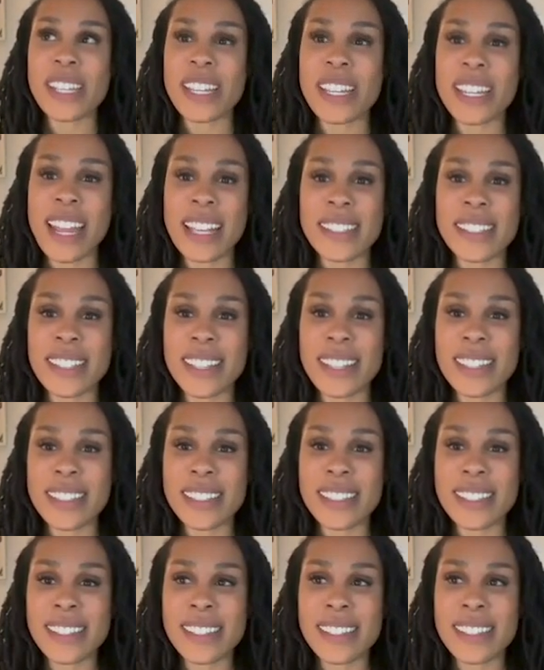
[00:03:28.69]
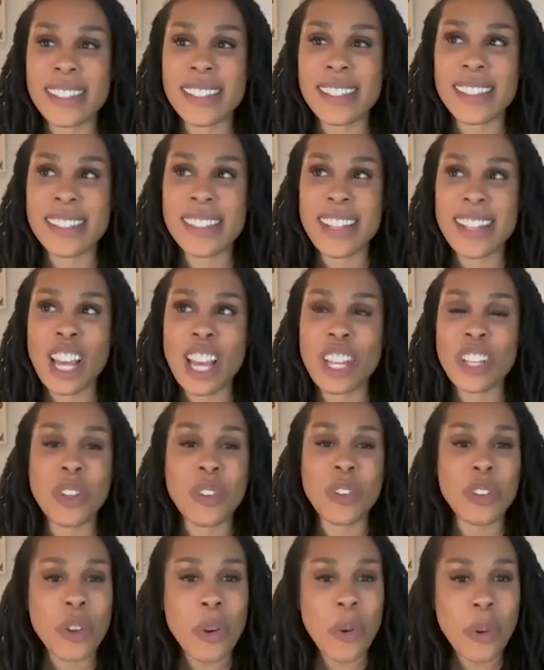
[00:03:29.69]
in essence, a
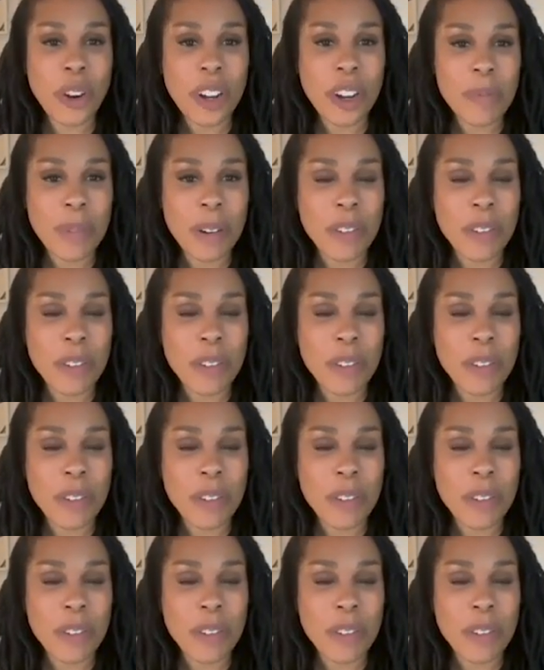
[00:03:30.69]
unicorn.